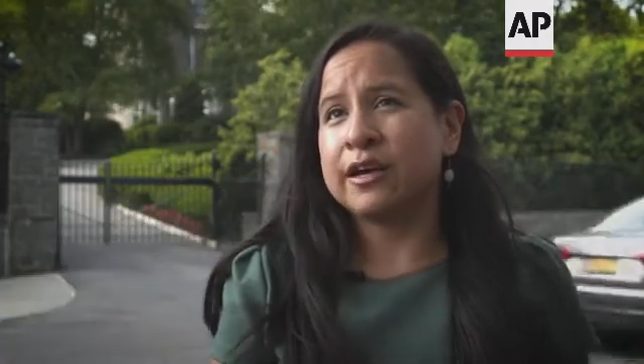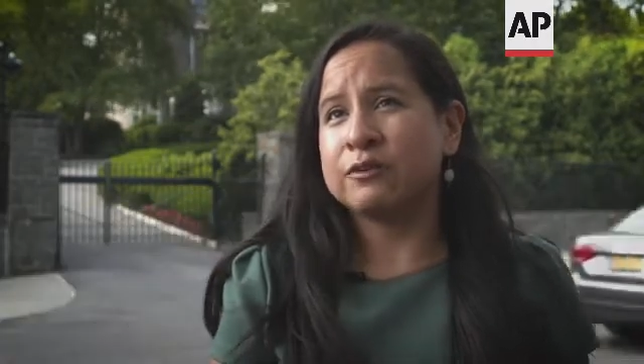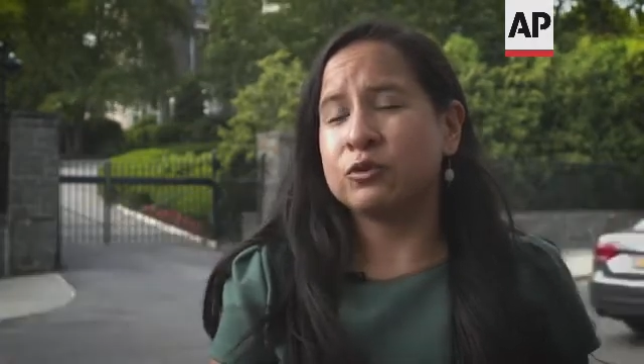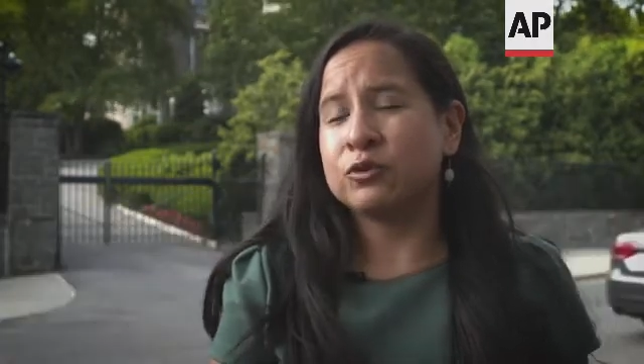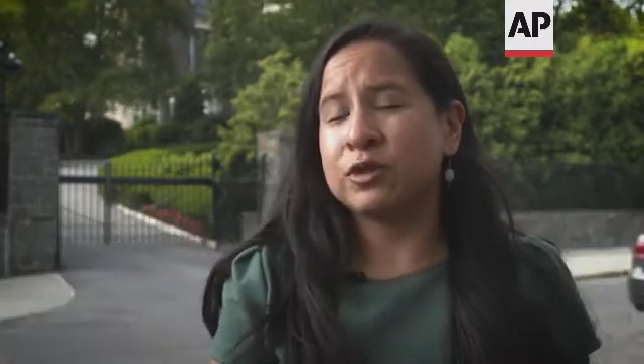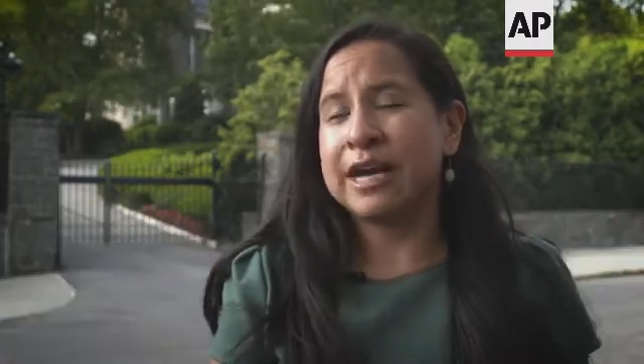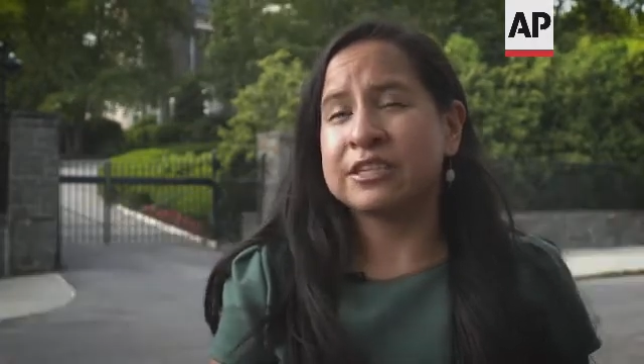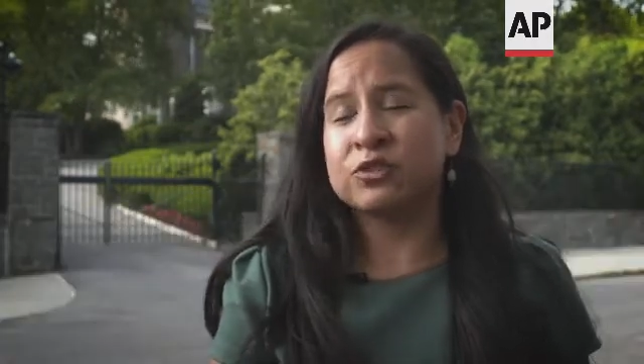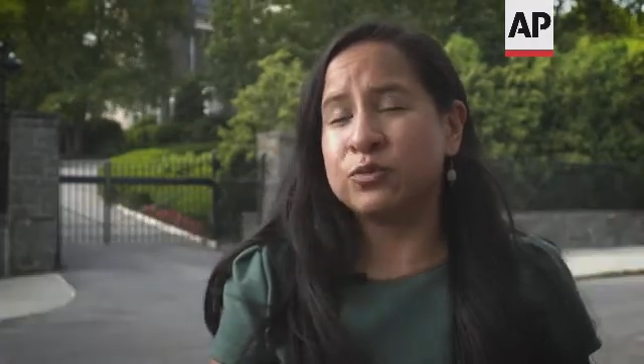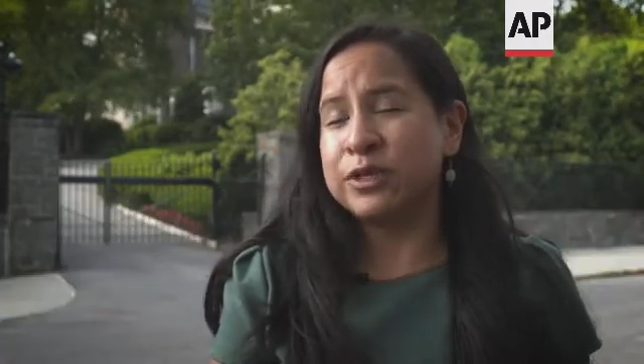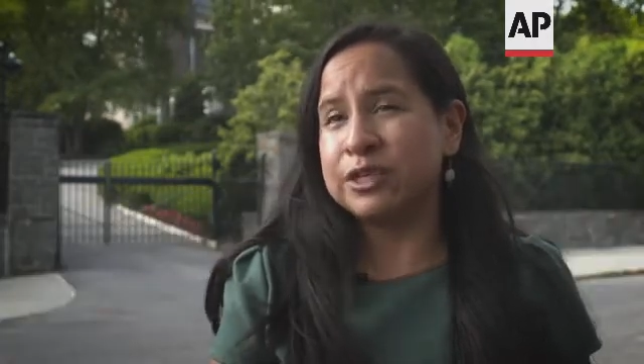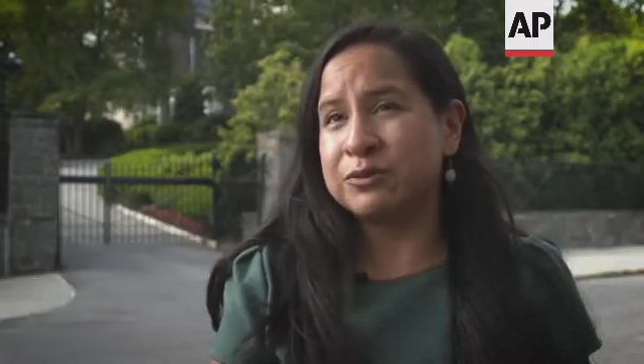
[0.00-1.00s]
who last
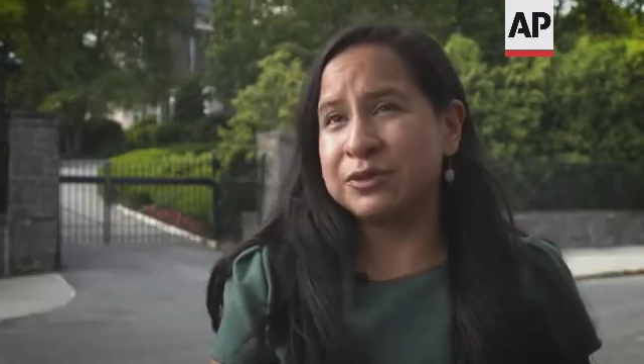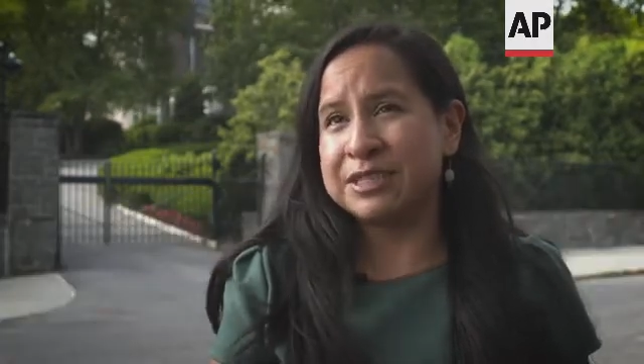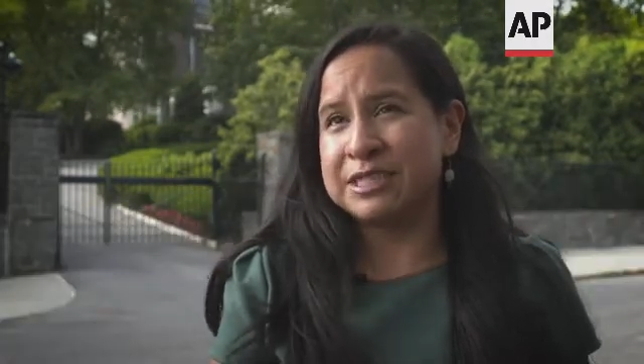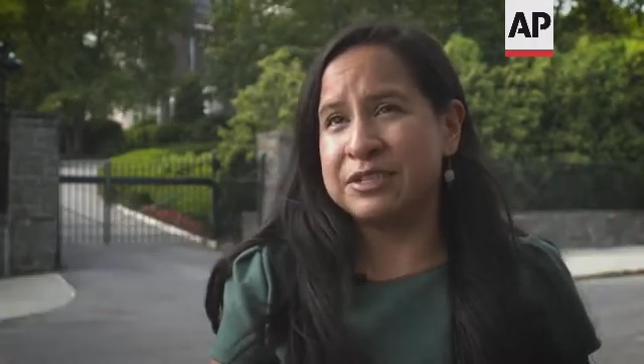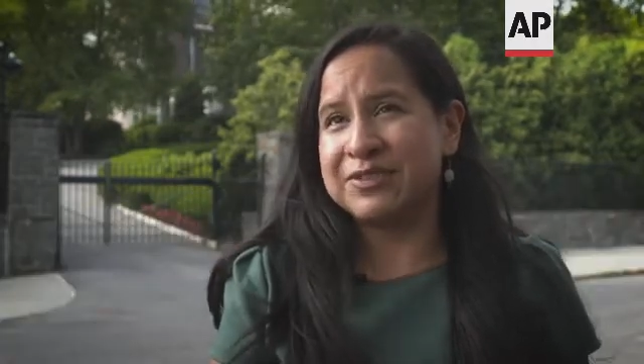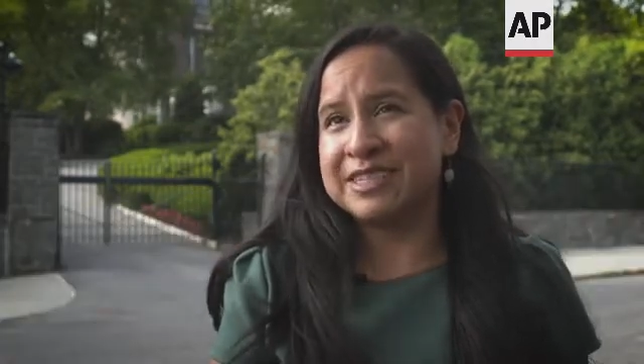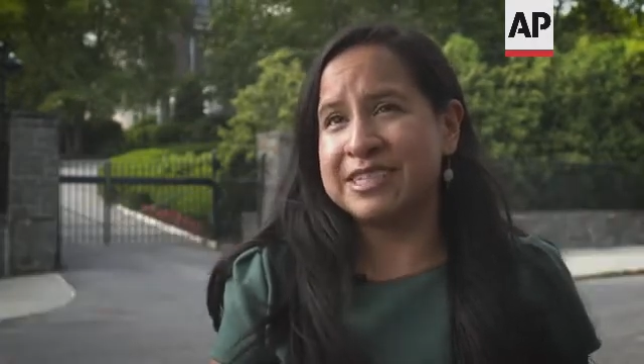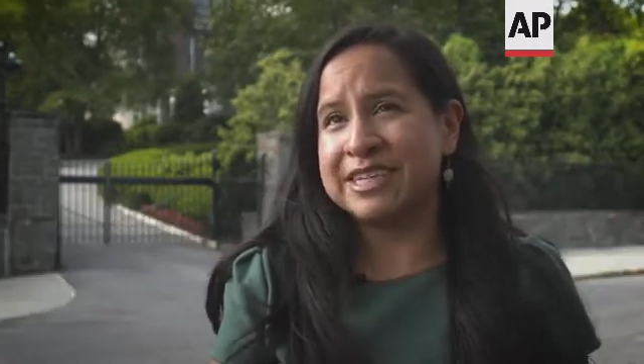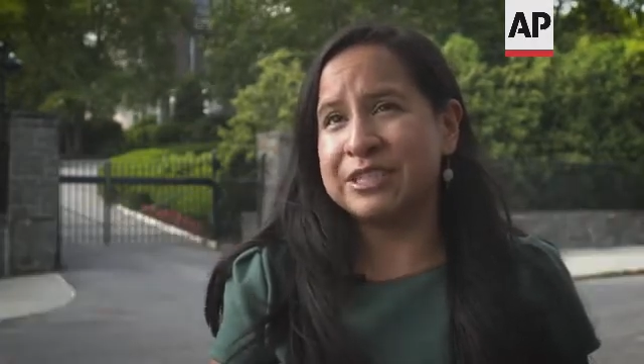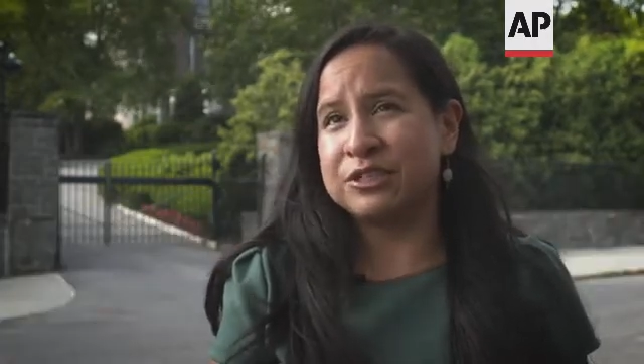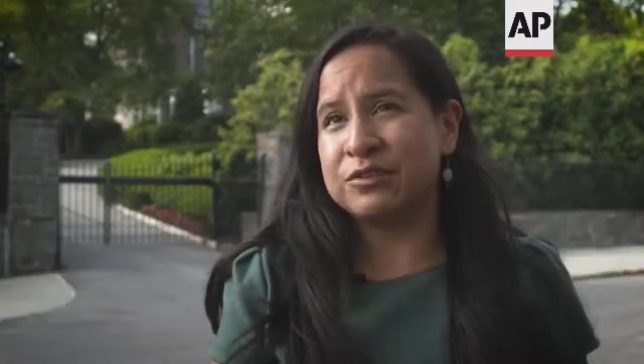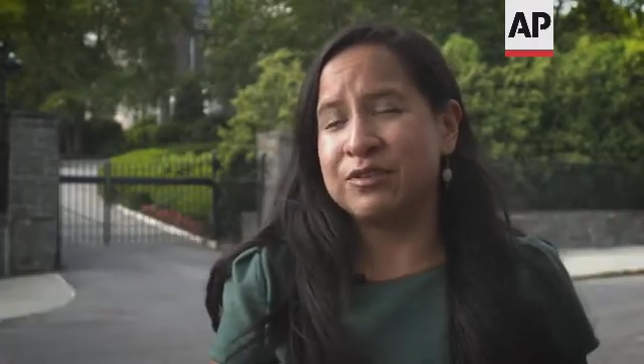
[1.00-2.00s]
week released an
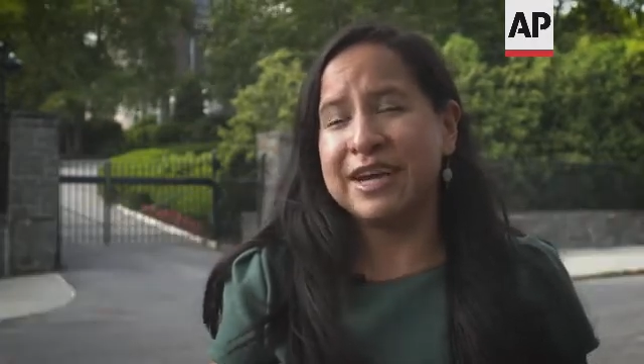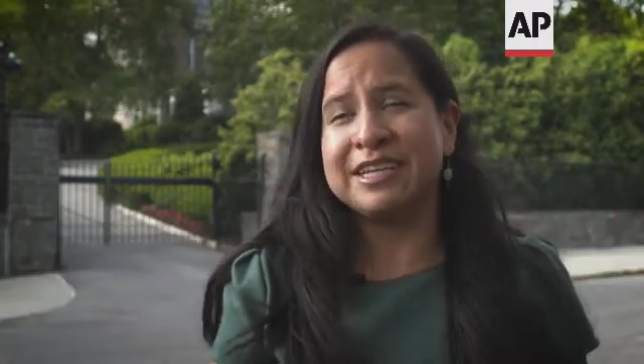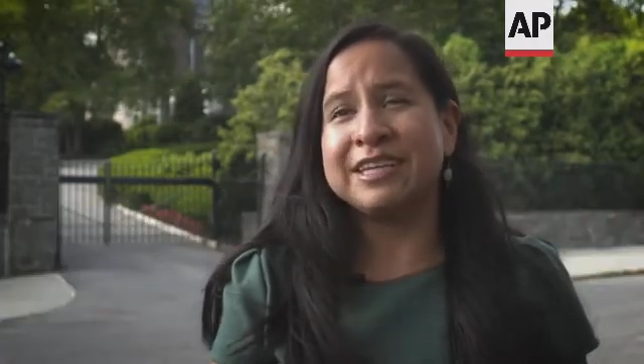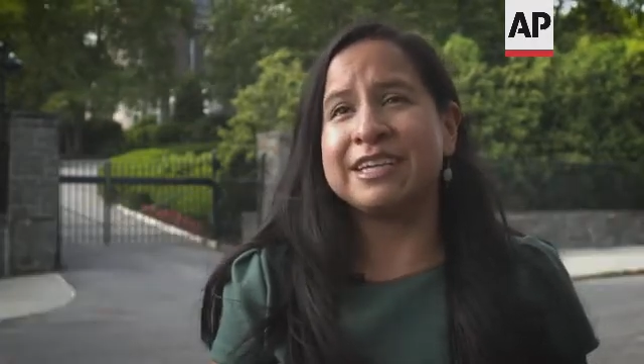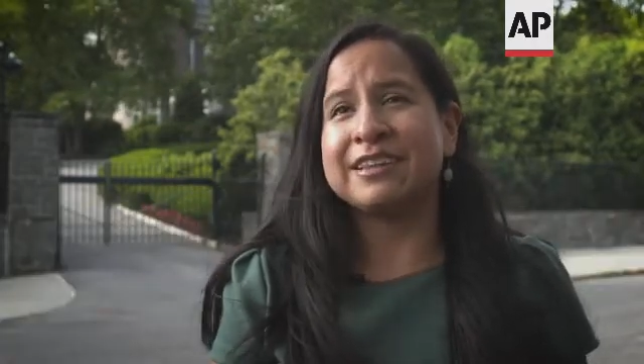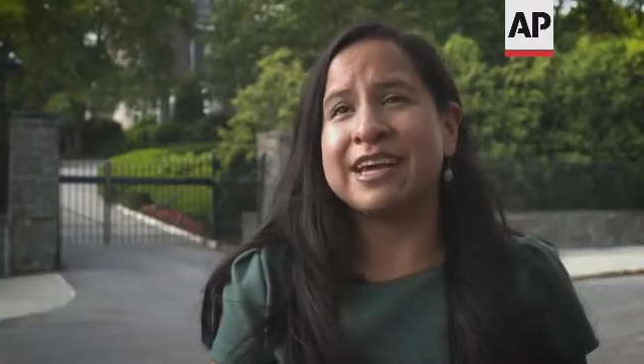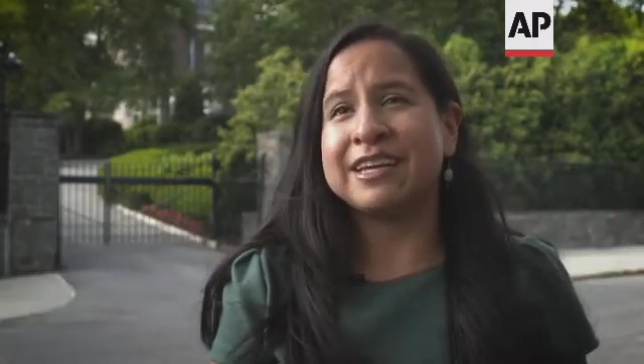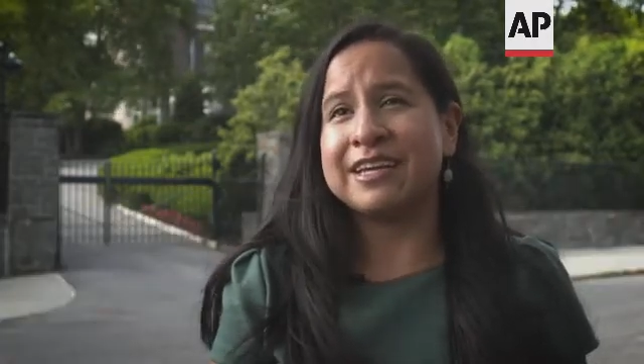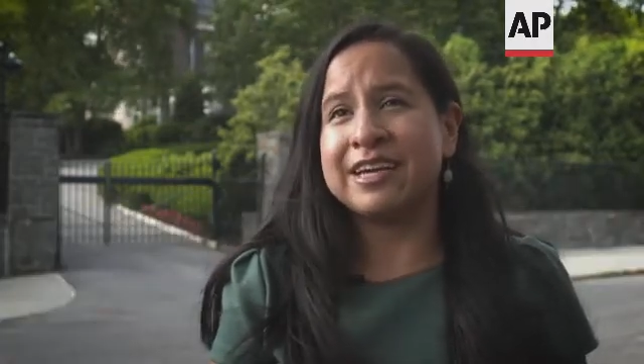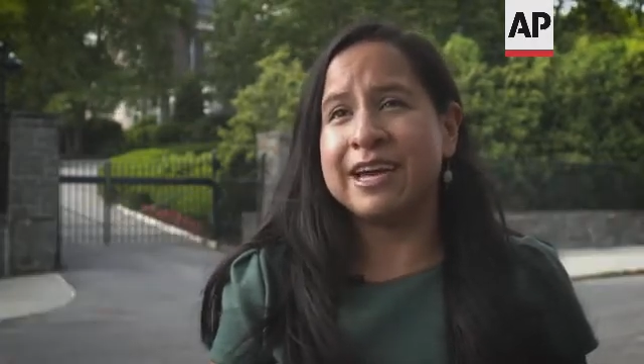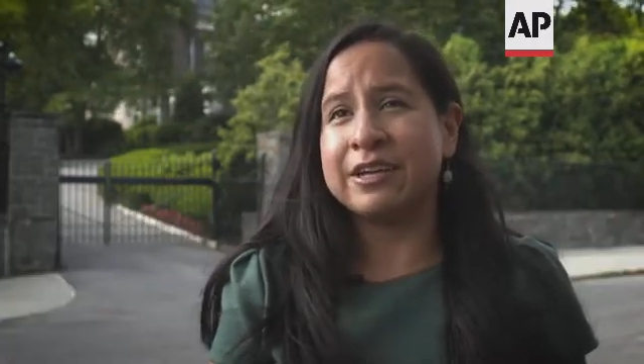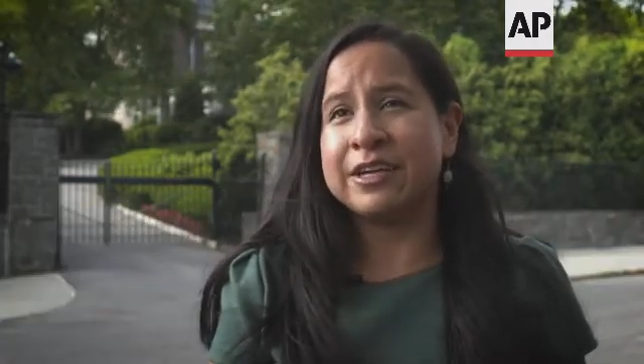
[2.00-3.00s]
investigation finding that
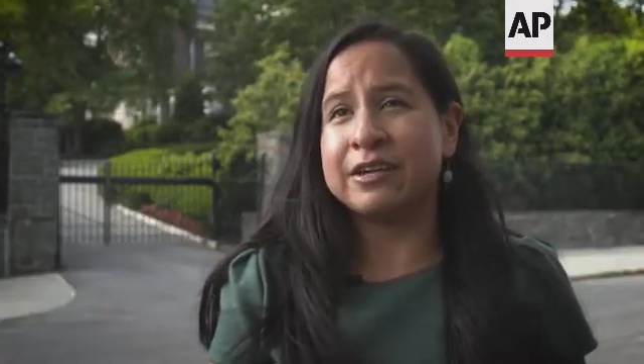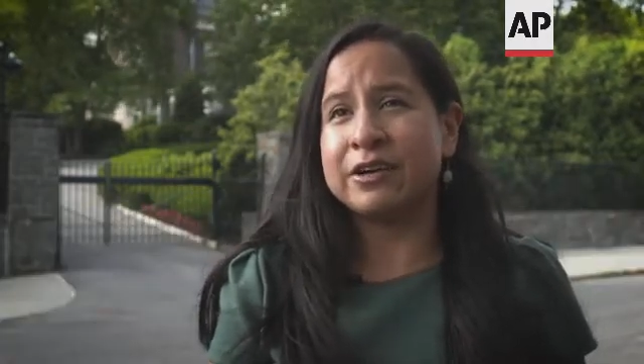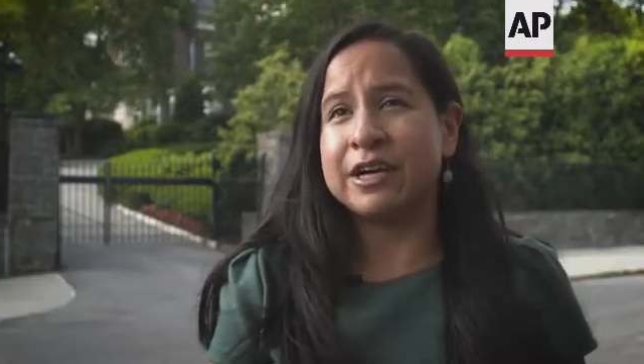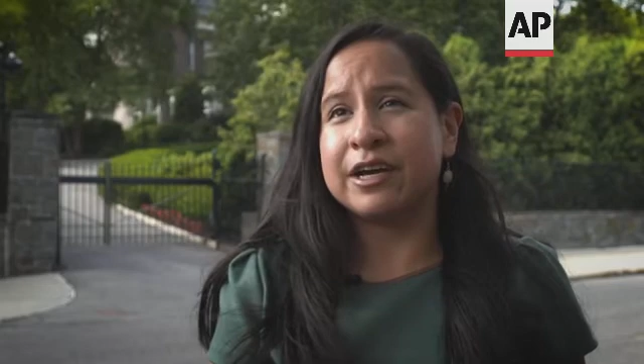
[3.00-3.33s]
he had